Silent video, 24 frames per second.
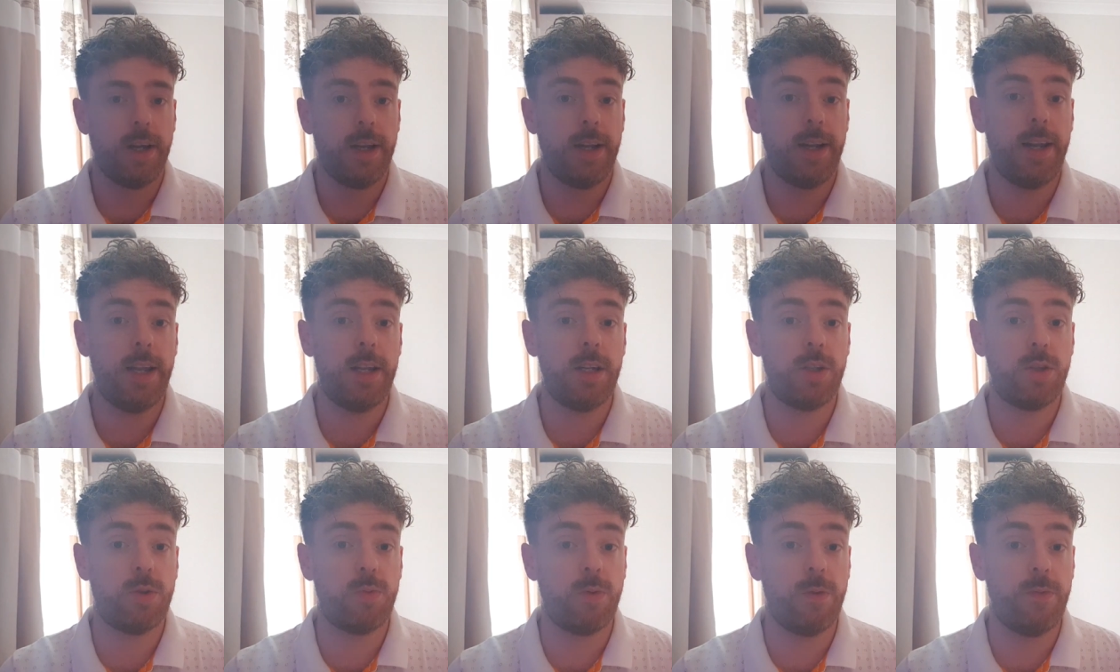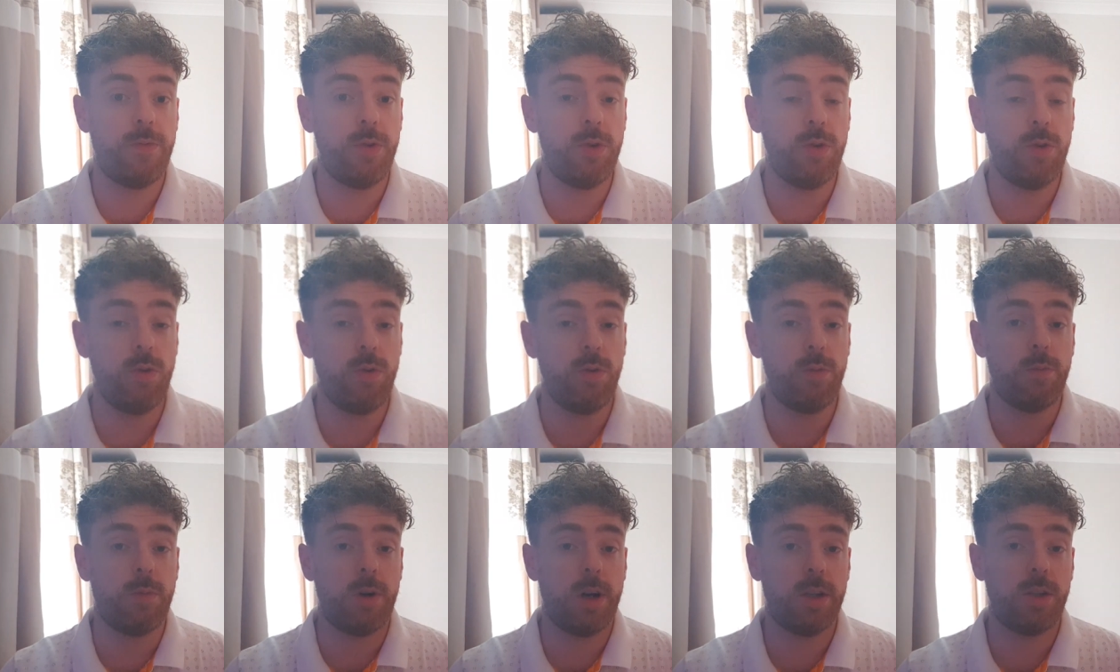Let's
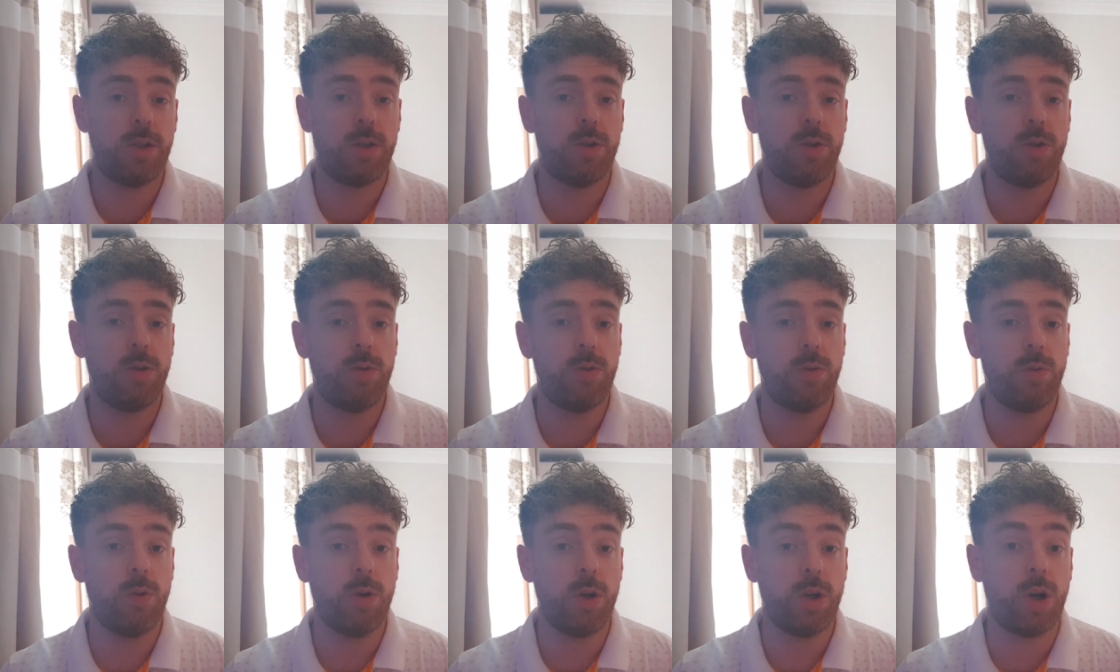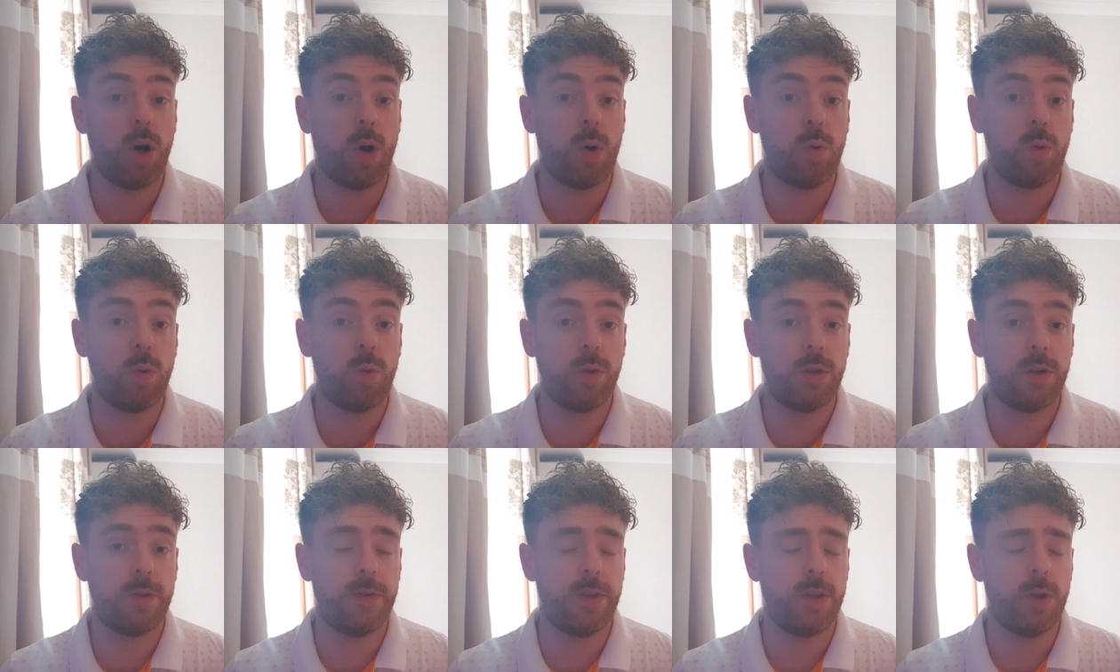review my 2
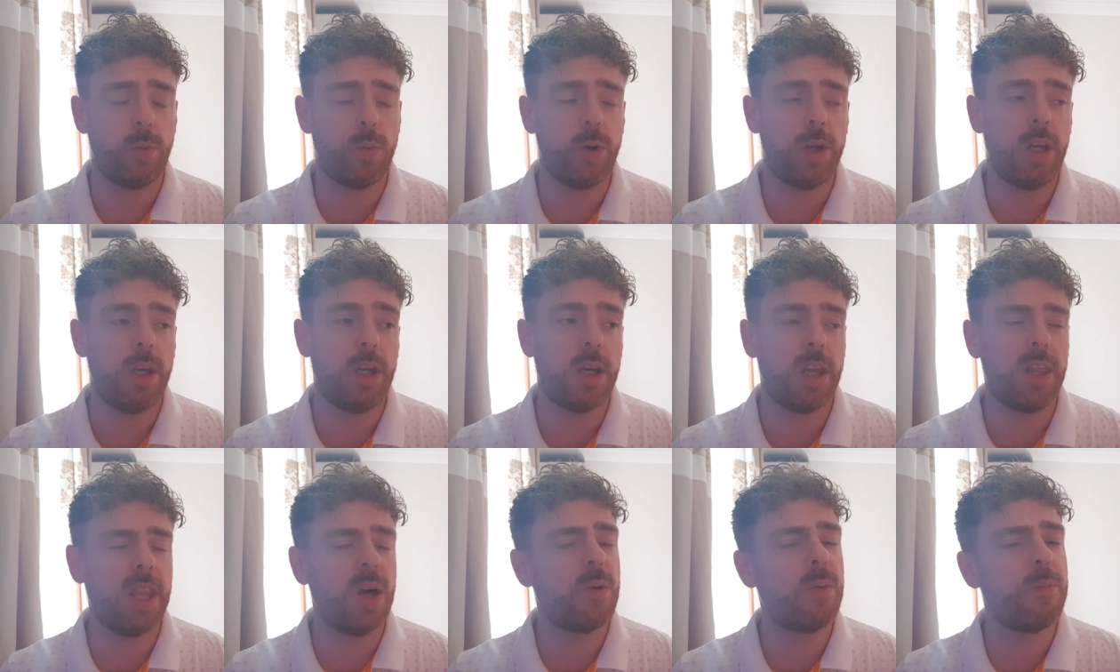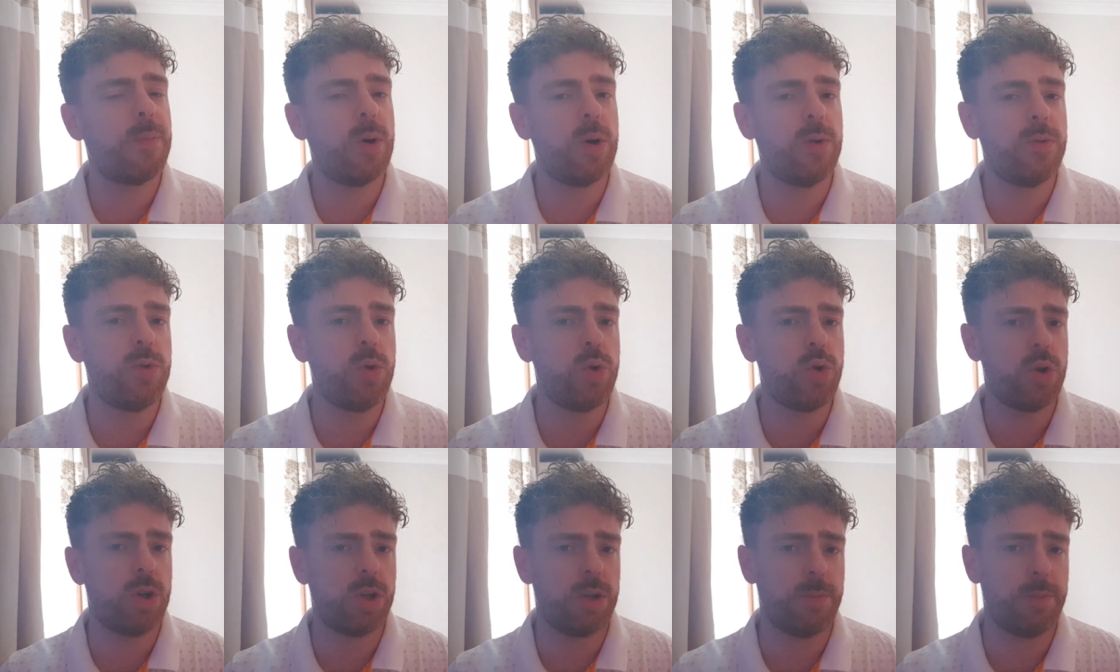goals for the week, and they were both
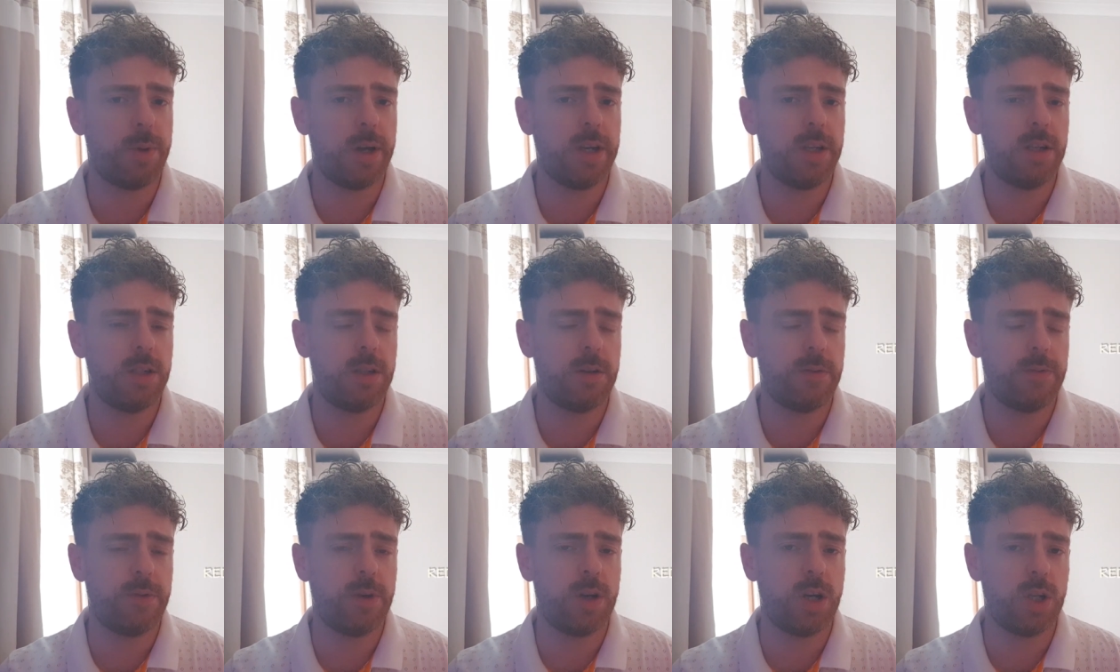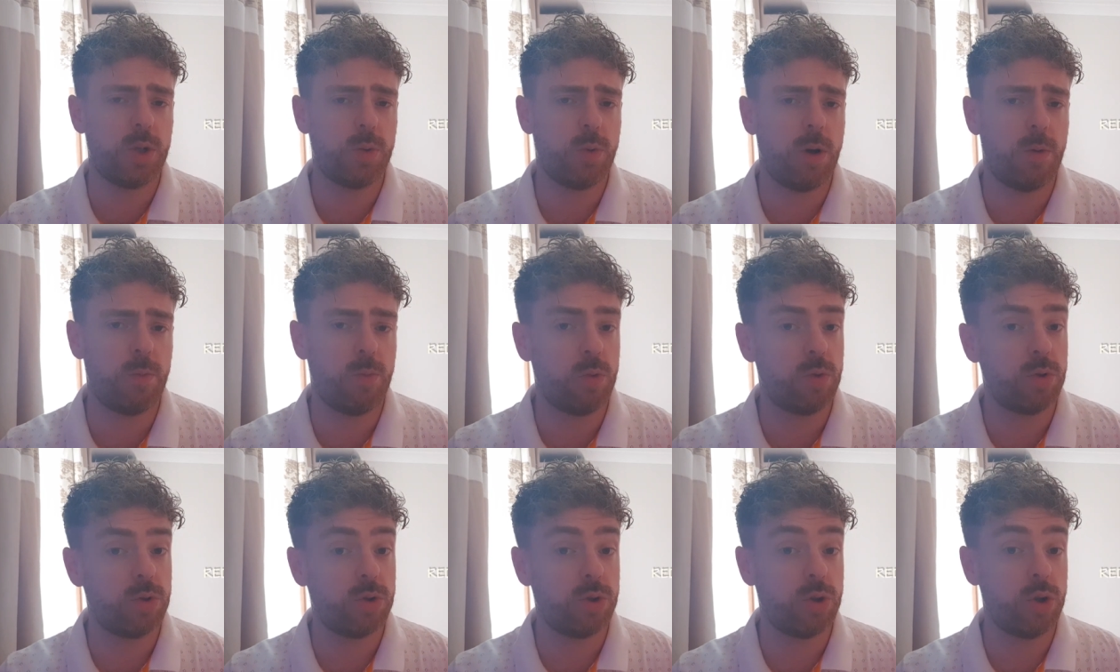nutrition based. The first one
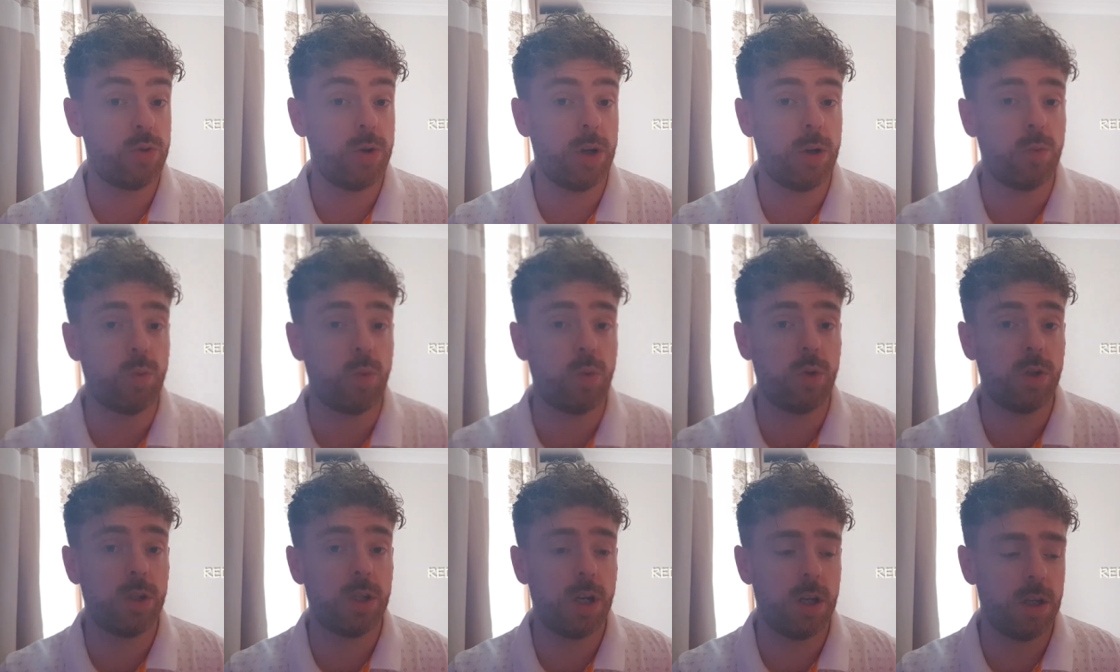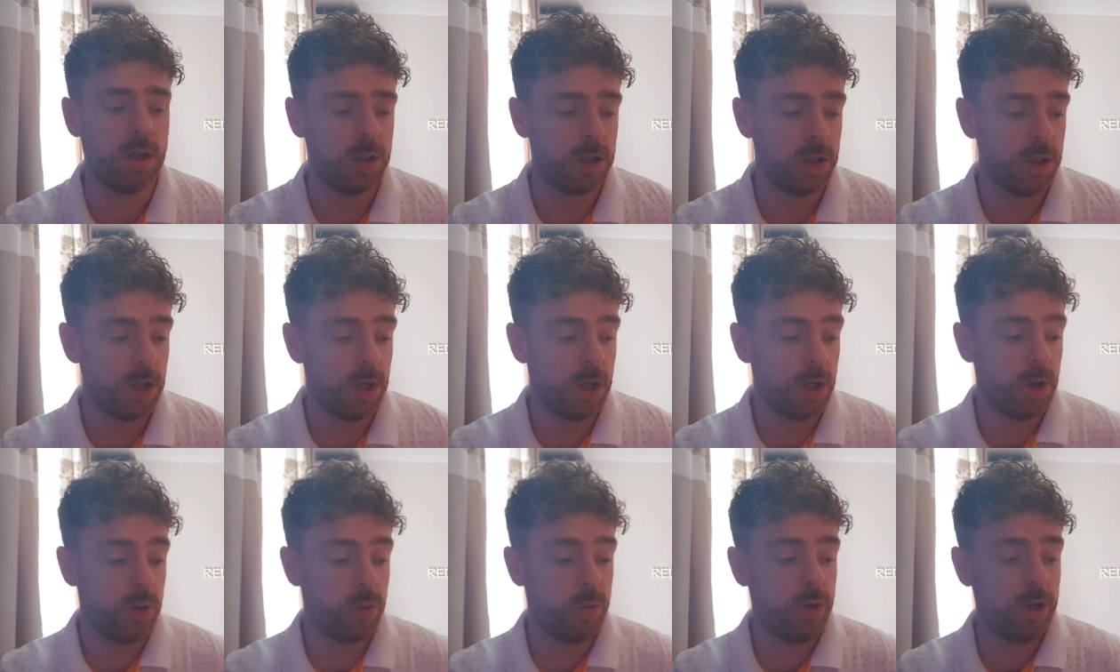was to drink water,
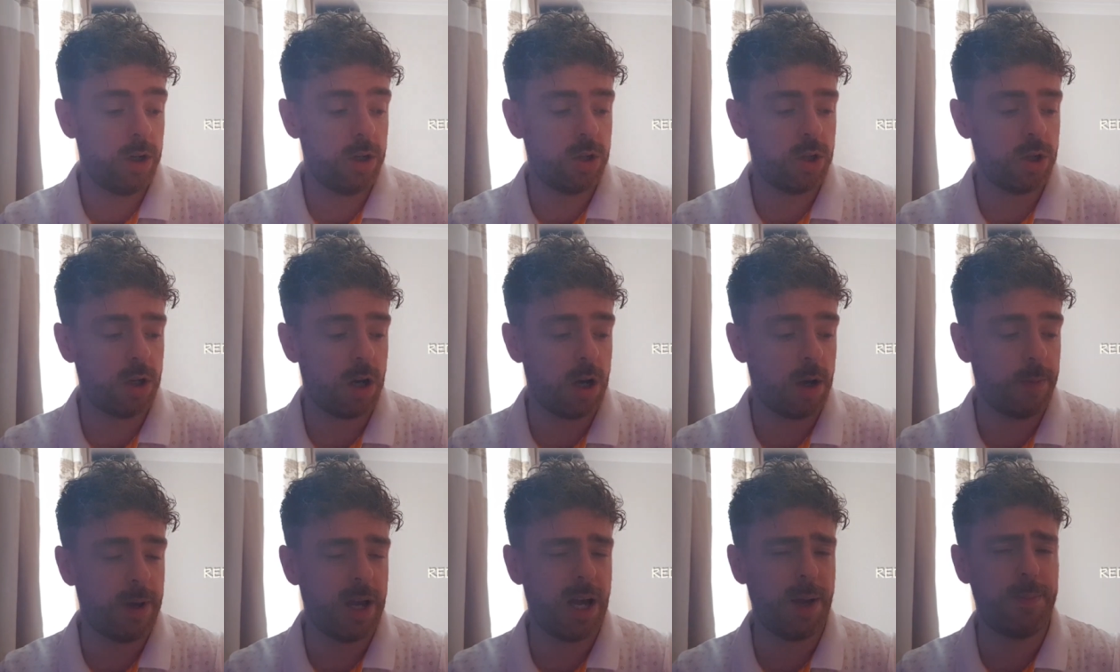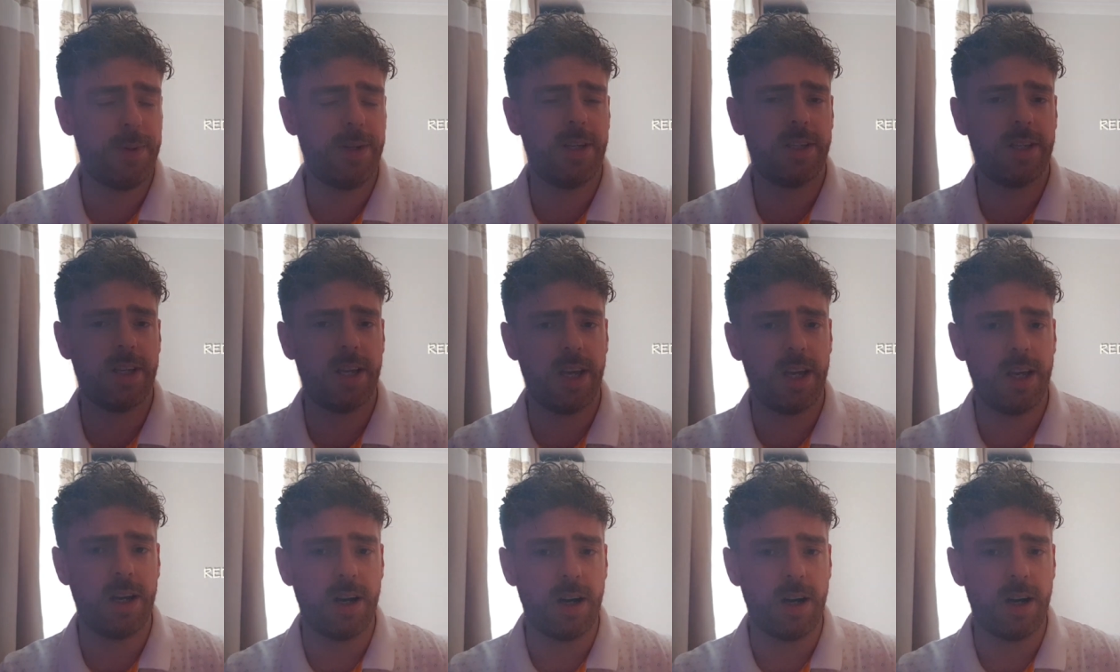which I'm happy to say